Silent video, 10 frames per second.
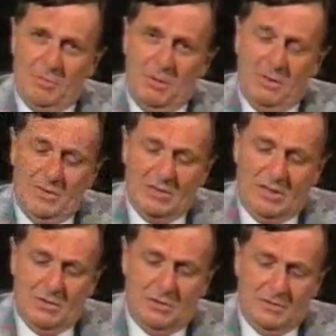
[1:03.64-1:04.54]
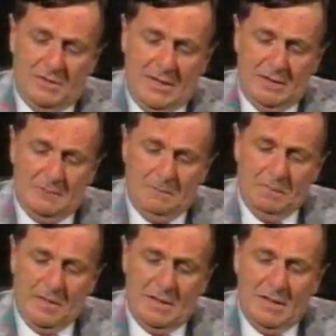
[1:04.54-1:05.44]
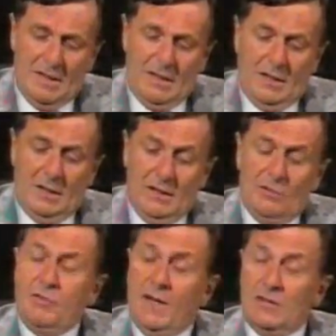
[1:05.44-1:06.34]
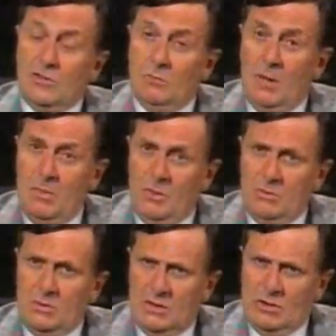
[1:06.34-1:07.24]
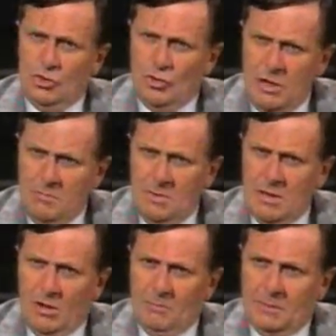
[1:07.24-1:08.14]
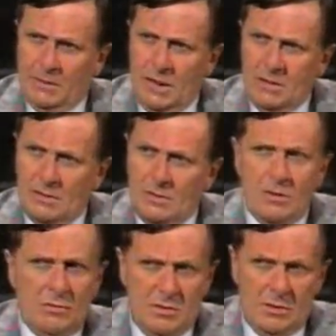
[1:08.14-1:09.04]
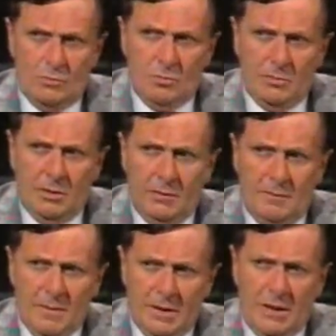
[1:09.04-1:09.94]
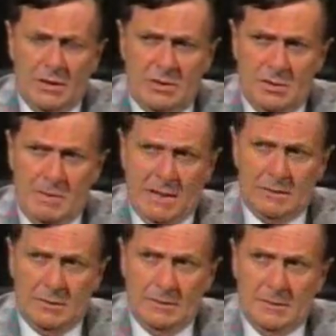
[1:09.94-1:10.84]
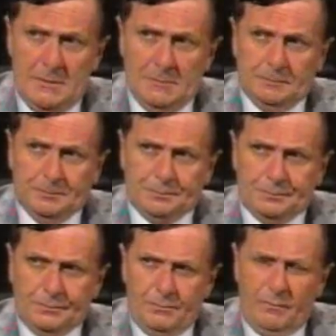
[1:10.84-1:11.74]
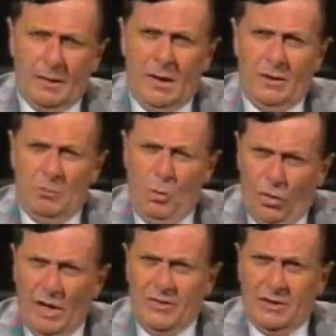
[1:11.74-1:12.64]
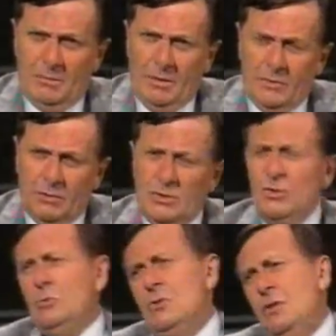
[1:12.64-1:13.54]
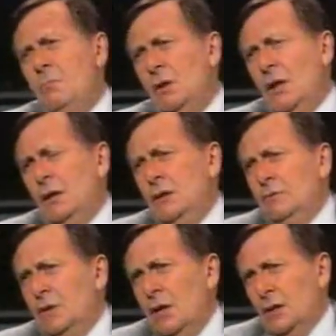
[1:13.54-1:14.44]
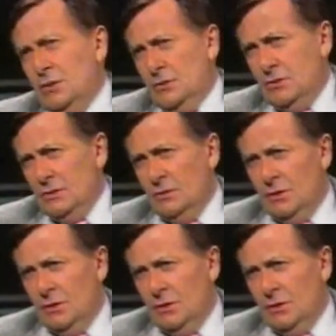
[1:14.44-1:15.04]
to my mother's ghost for that. In fact, my mother was an extremely complicated and interesting woman, and I suspect, the more I think about her, that she was some kind of an artist,